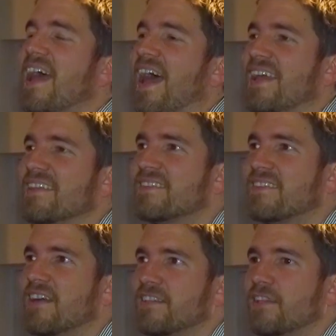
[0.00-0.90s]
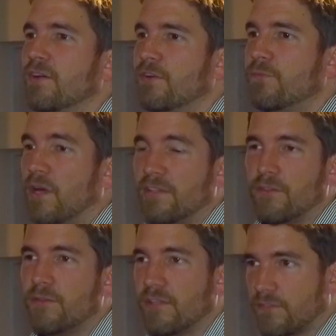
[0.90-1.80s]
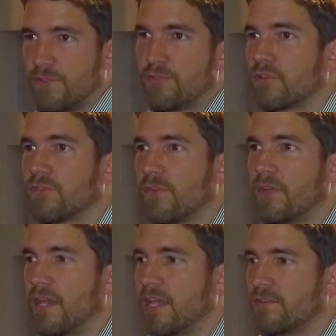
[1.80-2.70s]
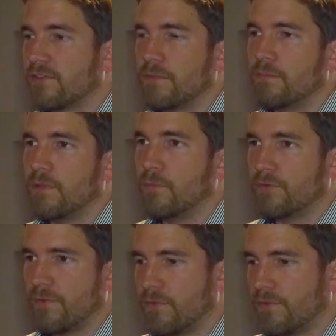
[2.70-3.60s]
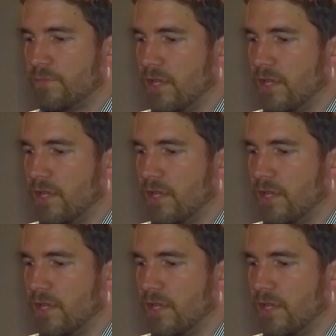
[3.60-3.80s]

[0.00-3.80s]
And the idea of what I do as a videographer and more of